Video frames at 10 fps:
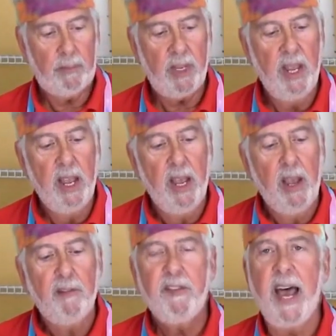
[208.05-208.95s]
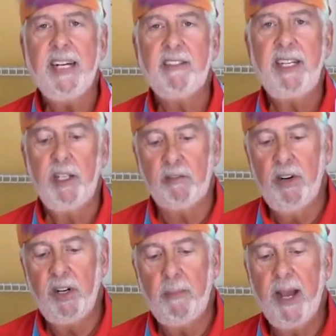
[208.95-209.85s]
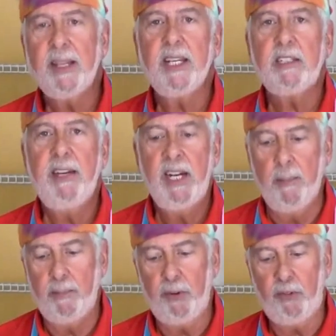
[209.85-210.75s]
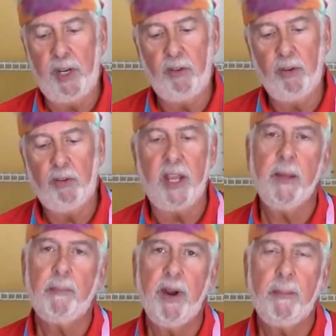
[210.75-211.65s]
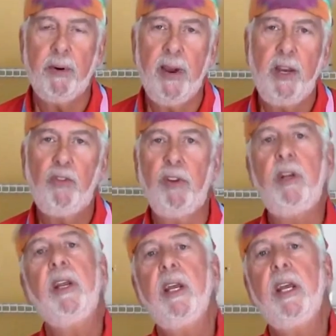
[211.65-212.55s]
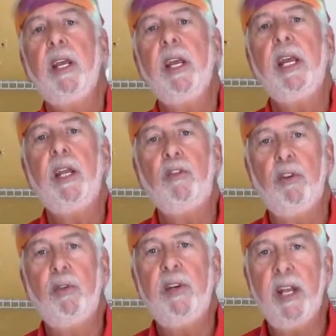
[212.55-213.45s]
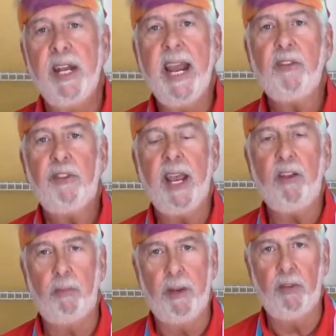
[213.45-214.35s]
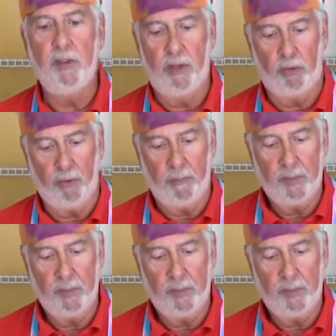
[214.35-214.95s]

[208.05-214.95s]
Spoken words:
Finally, you'll learn about the cleanup procedures and the preparation into the next day's business.